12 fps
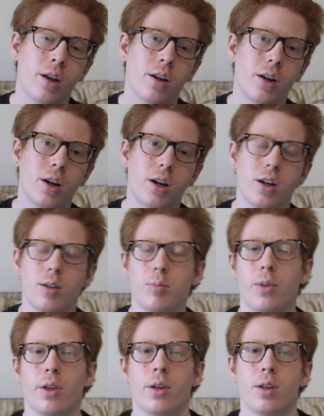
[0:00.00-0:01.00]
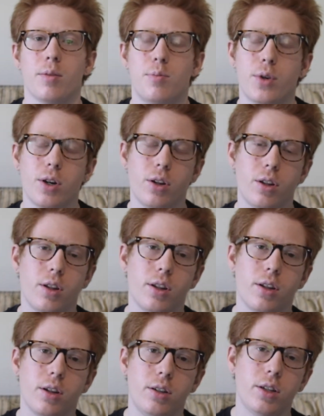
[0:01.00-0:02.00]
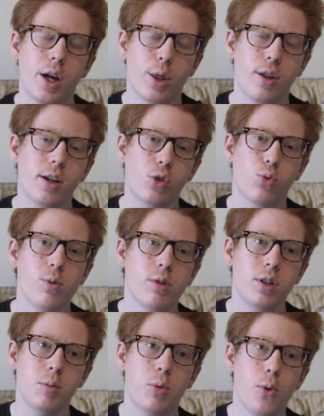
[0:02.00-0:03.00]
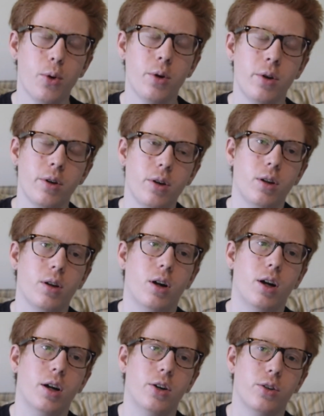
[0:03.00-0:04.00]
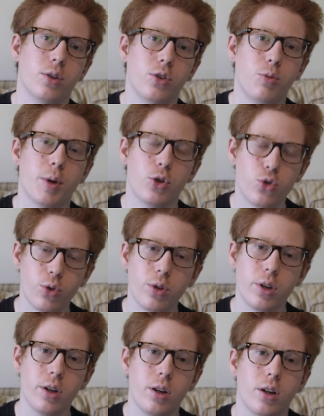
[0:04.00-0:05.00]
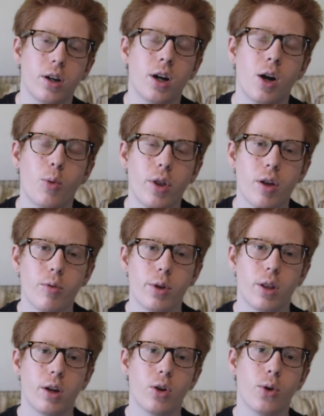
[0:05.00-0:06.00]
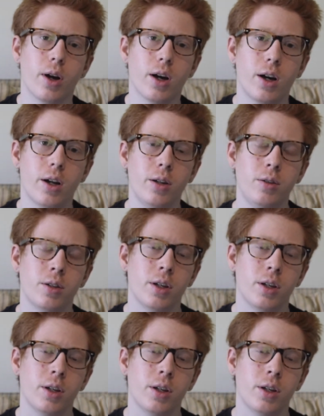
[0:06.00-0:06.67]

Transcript: But I think it's really important, especially with everything going on,